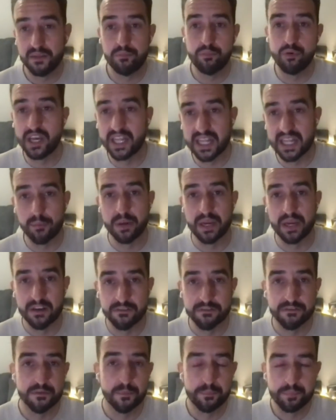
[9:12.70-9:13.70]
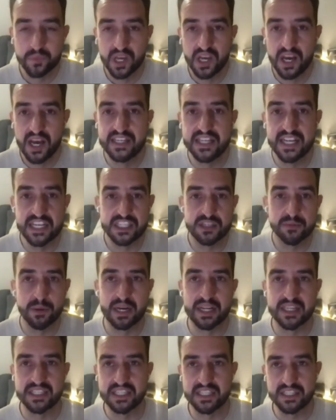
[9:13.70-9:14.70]
bringing that bit of
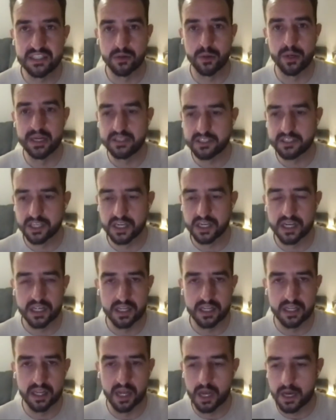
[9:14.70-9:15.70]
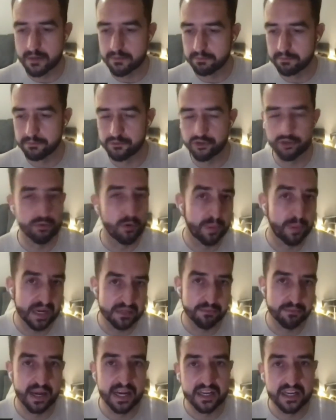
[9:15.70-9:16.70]
destability to it, to dribble
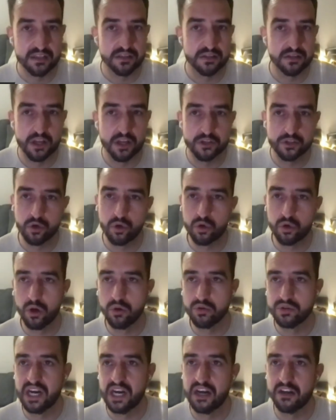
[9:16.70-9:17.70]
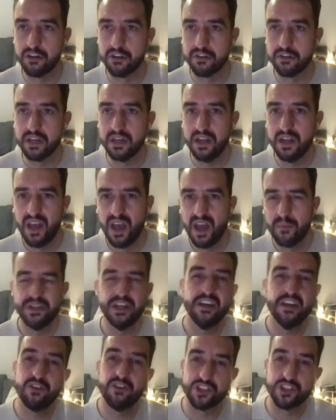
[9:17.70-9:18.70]
past men and score goals out of nothing.
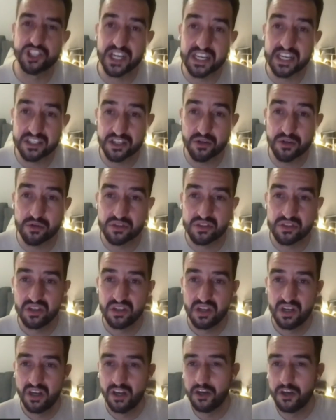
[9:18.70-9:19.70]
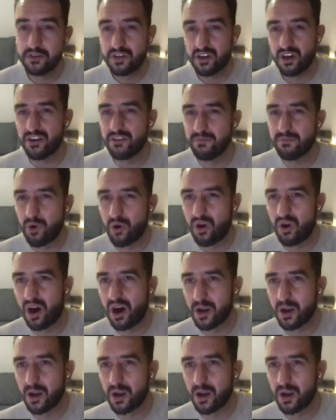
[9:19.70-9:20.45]
Now you've got Jesus, who's kind of more